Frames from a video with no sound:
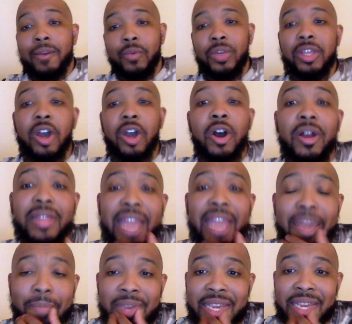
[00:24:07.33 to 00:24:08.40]
with all
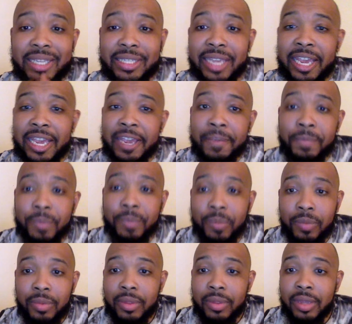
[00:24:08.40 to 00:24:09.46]
that being said,
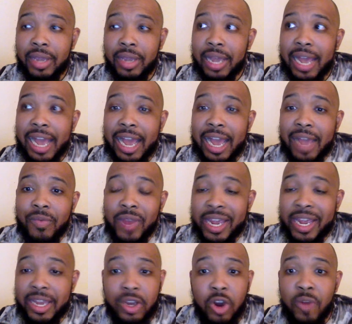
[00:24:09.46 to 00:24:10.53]
I
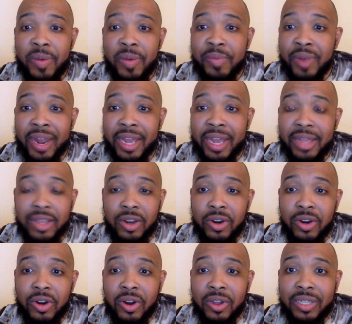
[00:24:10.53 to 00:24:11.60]
rank Kobe Bryant
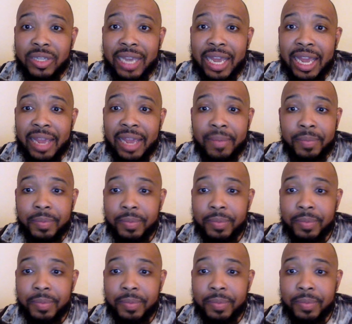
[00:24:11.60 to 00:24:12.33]
third all time.